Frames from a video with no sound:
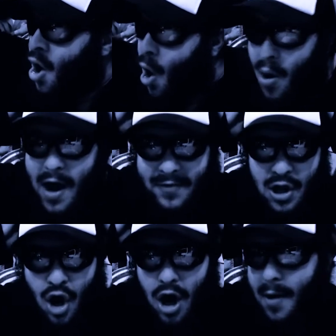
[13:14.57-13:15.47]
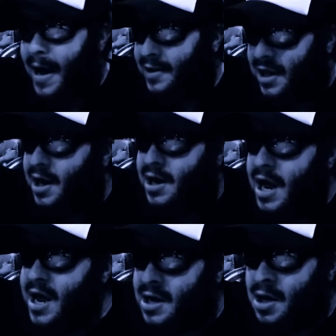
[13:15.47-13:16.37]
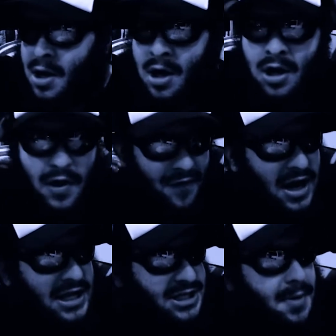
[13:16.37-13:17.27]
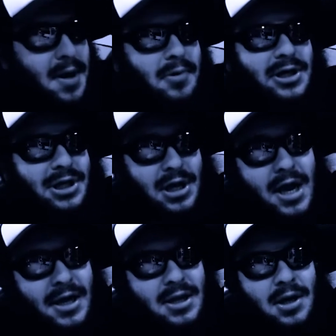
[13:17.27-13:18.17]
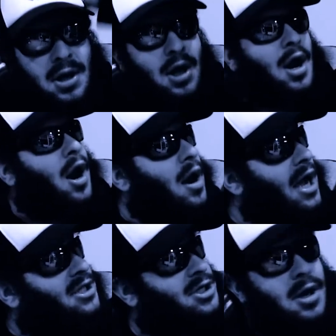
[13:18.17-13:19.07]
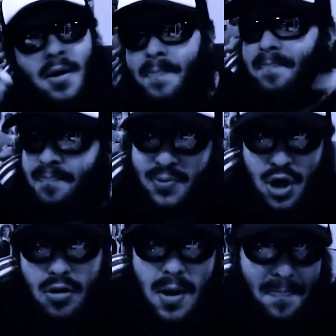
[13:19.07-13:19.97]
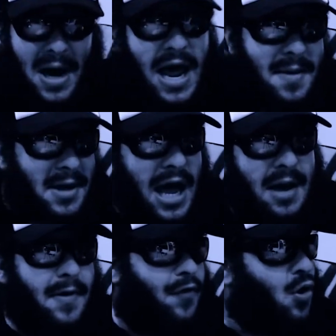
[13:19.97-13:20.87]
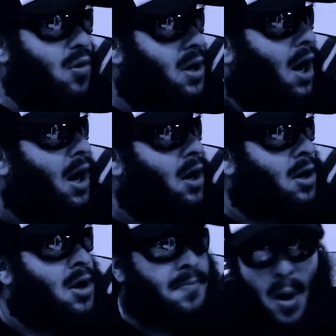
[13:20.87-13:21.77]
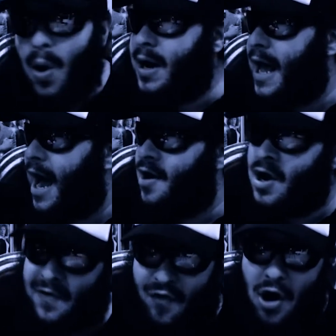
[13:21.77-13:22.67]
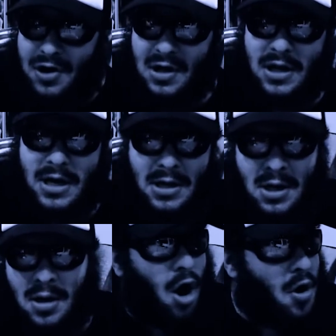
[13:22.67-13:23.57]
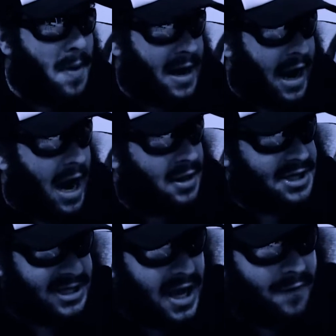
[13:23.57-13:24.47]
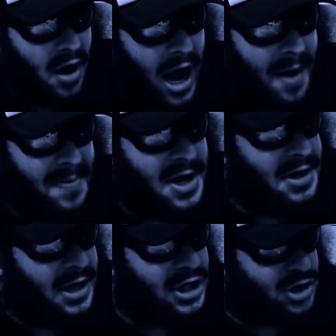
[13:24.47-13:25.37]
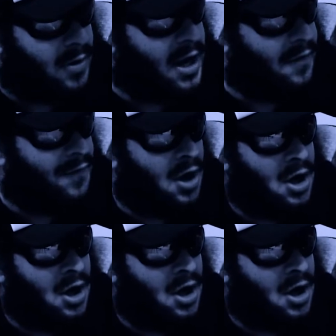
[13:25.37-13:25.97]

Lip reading: We have to talk about the leak. The fact that something was leaked. Let's do the blame game of who to point at for the leak. Oh my God, this has never happened in the history of